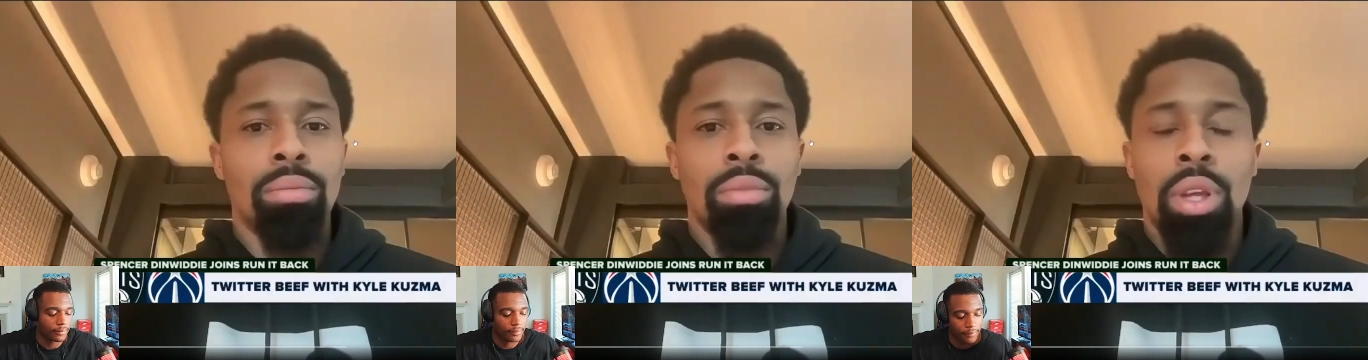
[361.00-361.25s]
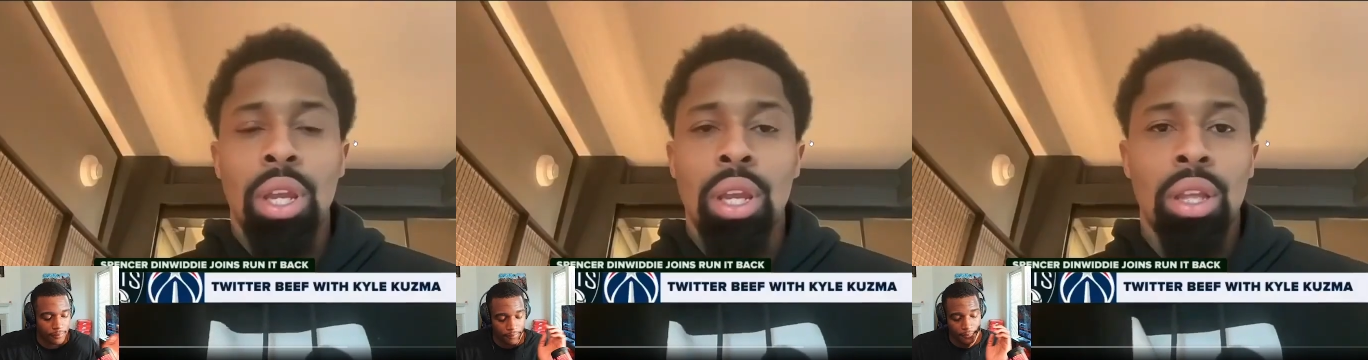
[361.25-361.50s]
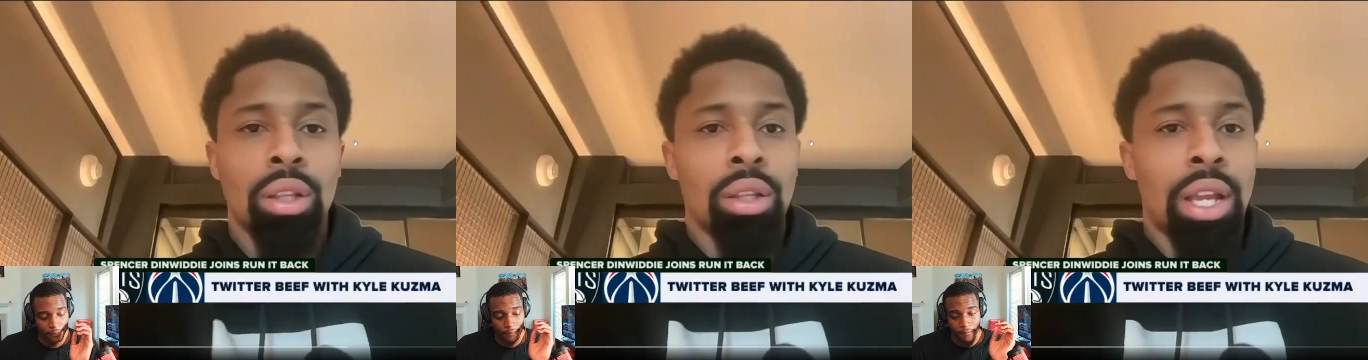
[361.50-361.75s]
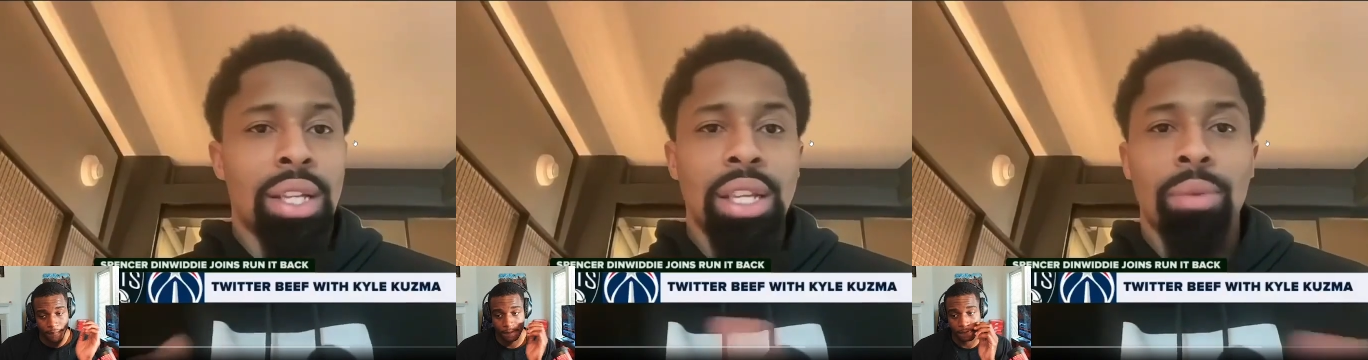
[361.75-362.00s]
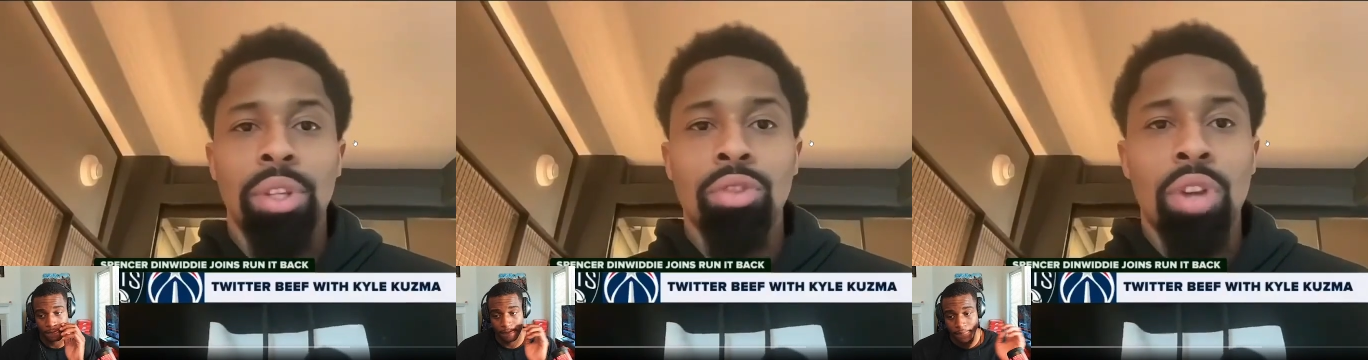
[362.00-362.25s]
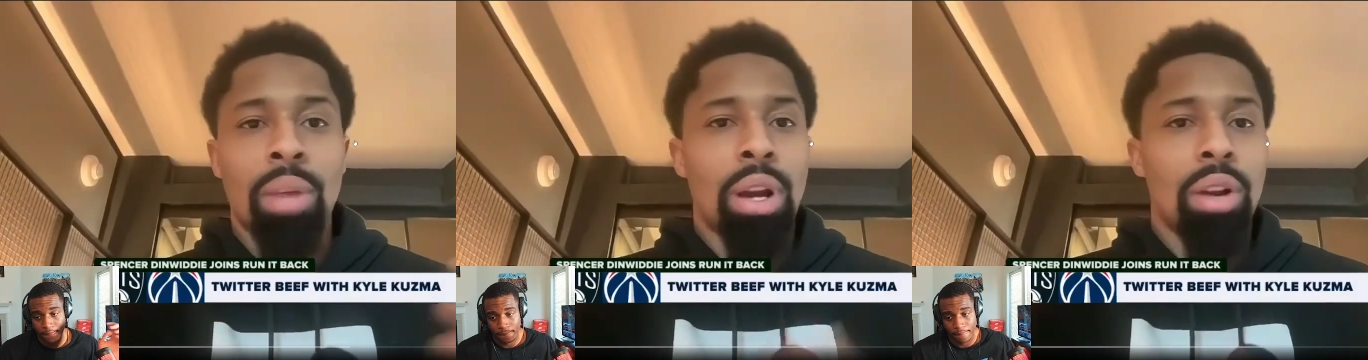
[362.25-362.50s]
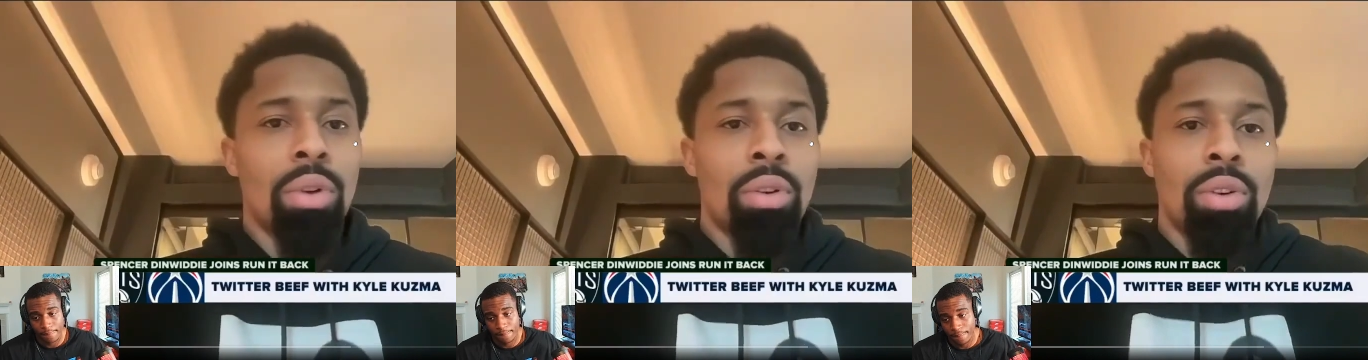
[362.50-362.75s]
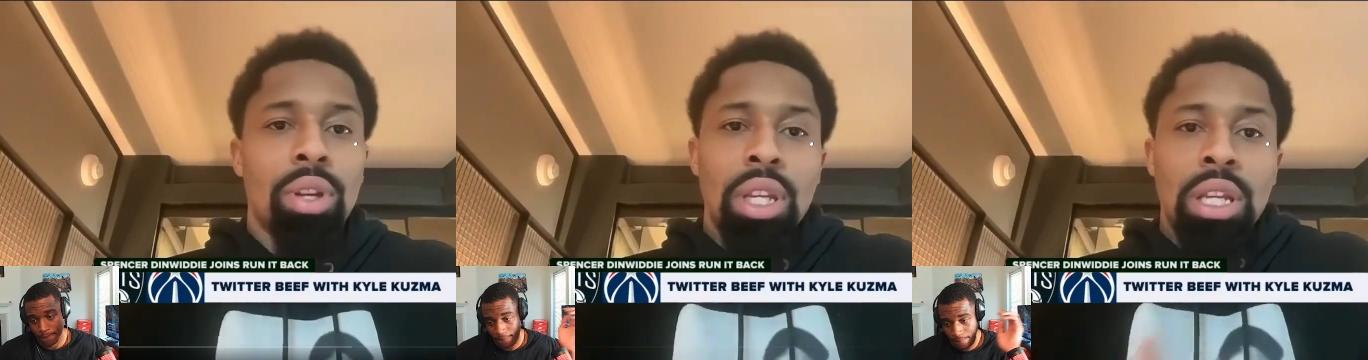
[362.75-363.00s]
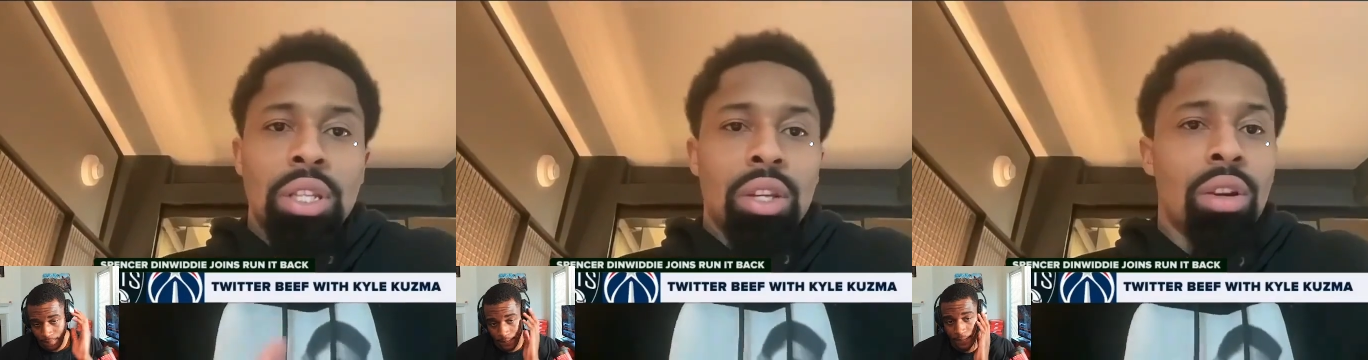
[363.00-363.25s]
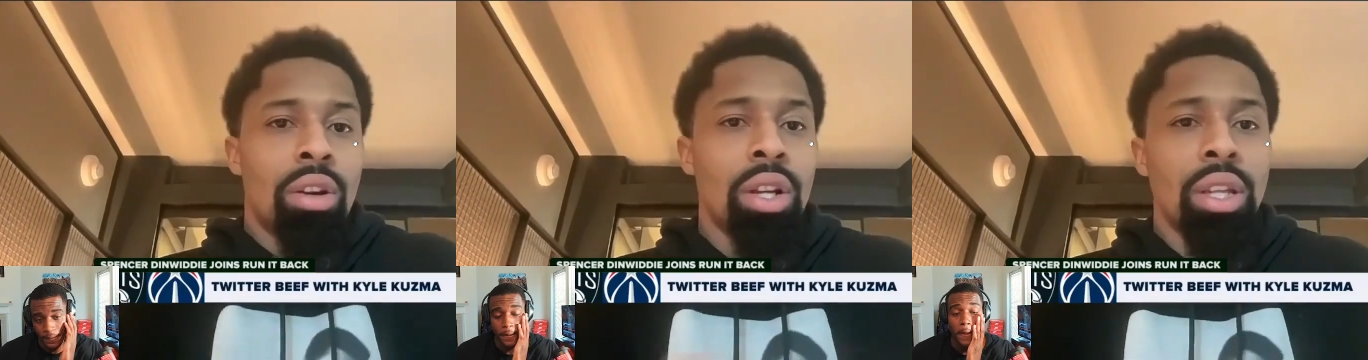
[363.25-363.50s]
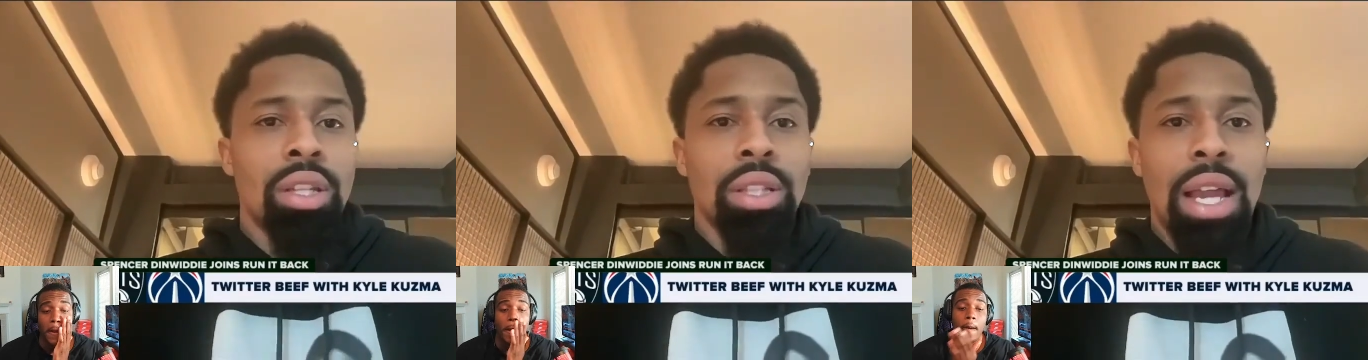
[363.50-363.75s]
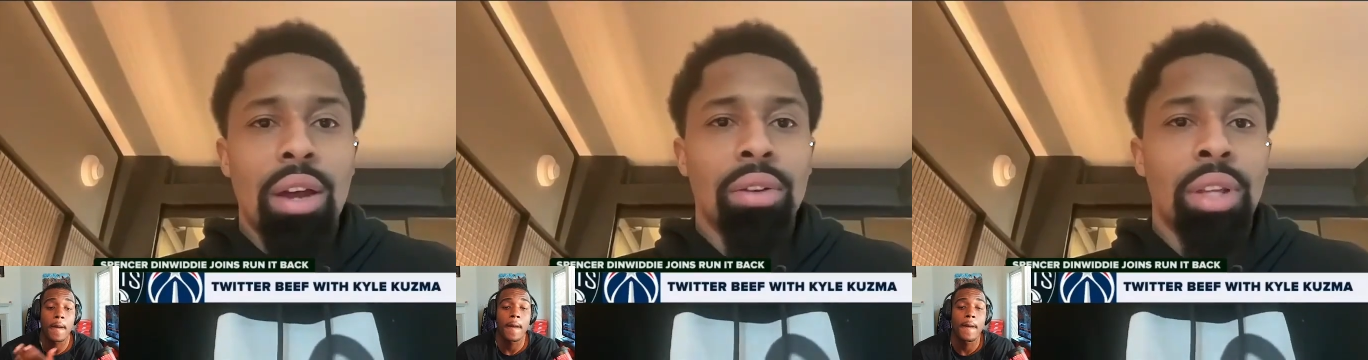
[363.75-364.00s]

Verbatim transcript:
Speaker 1: And like I said with the Draymond quote, insecurity is loud.